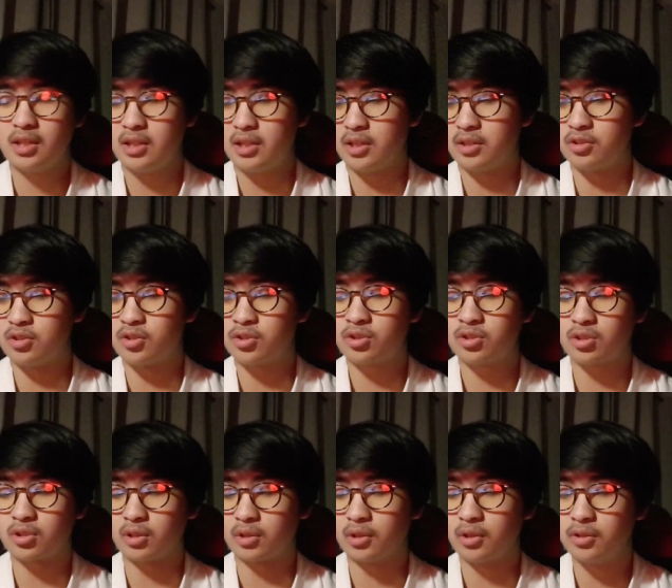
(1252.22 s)
and
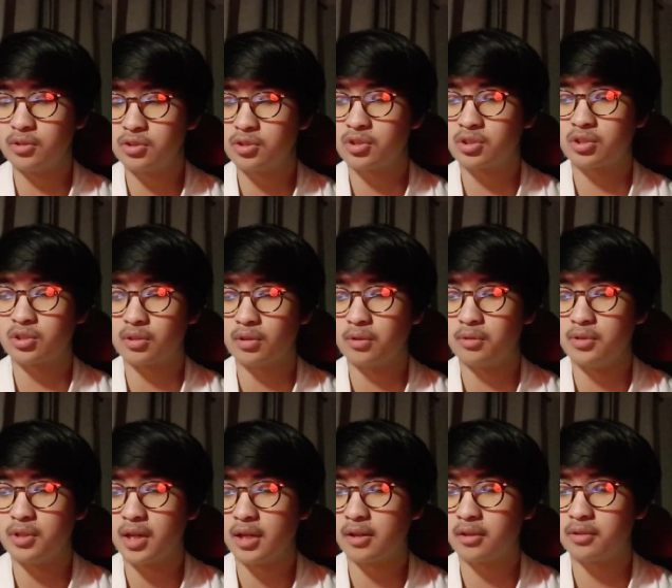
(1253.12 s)
just learn to slow
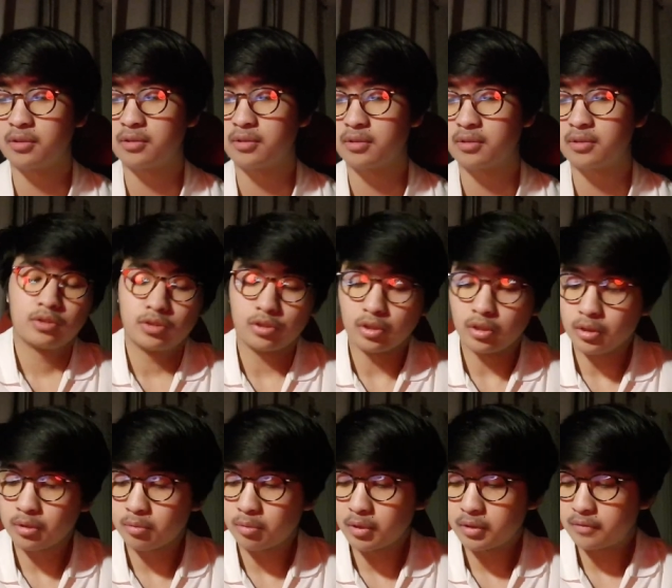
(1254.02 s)
down. So
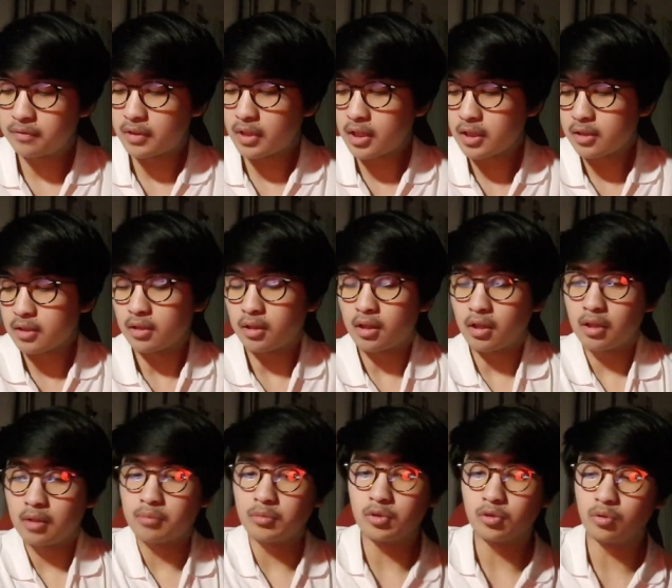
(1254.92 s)
yeah, with that,
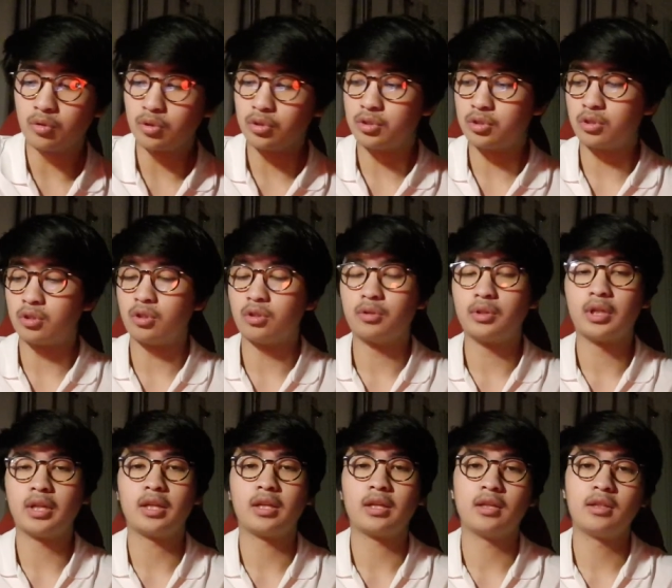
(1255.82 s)
I'm going to go
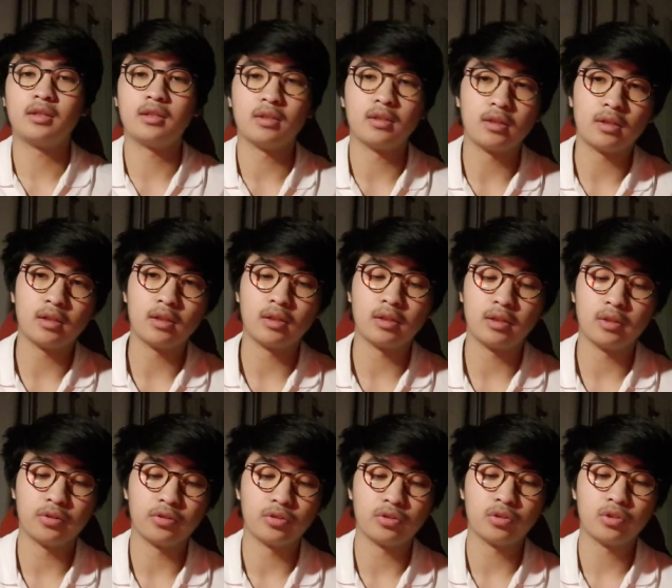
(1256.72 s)
ahead
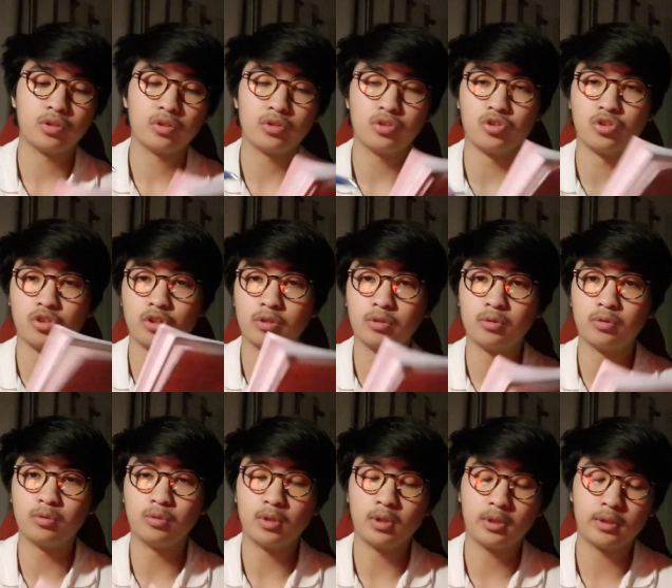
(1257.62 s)
and
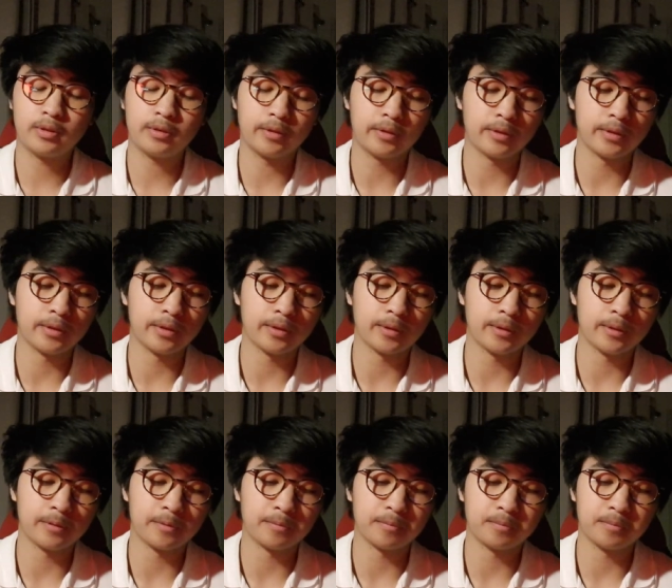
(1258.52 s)
journal,
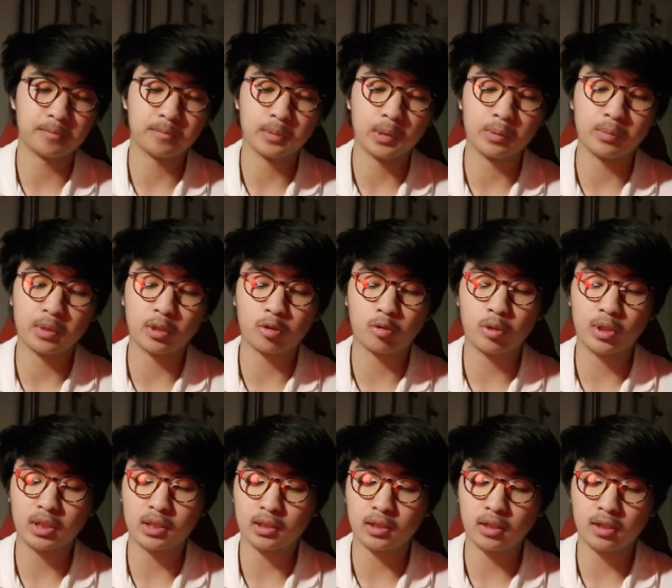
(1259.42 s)
maybe a
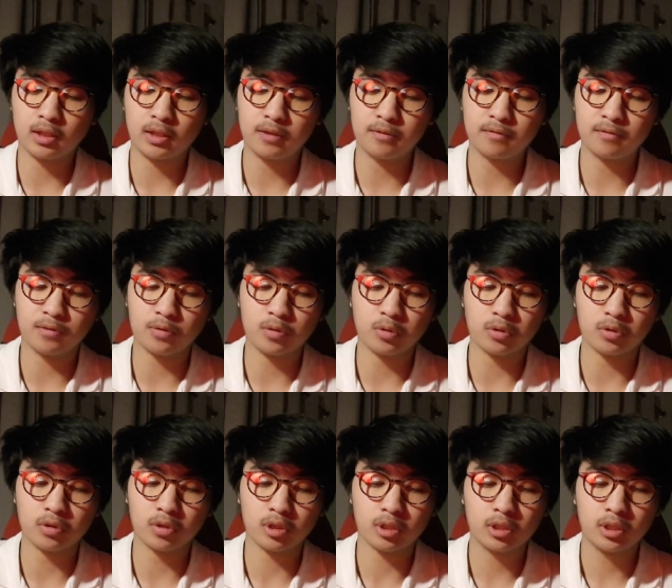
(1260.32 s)
quick line
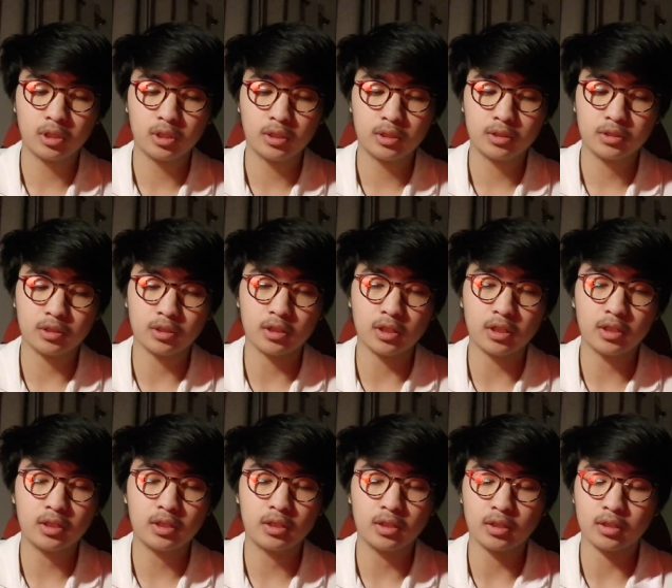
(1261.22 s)
for
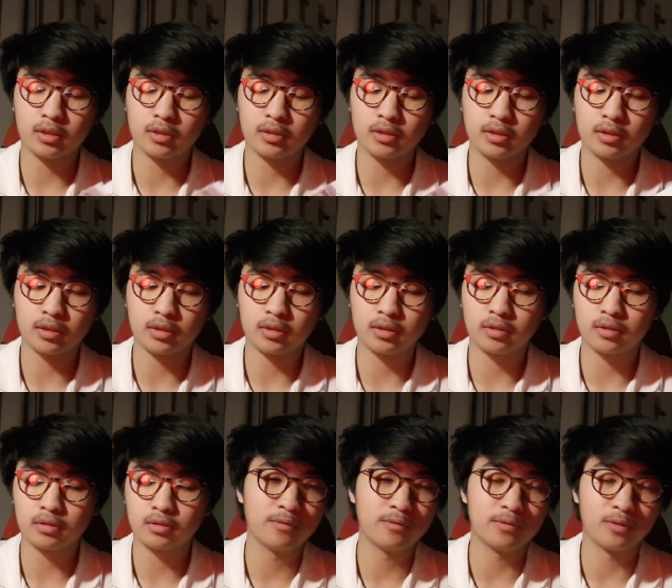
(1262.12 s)
today, and then
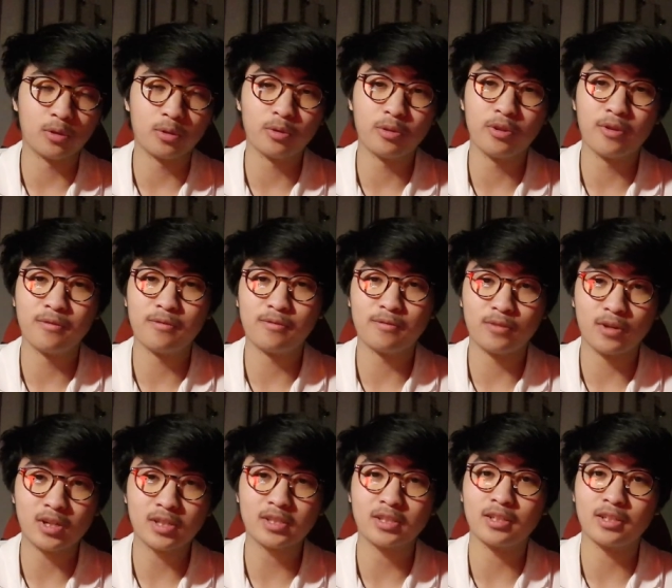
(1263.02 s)
fall the fuck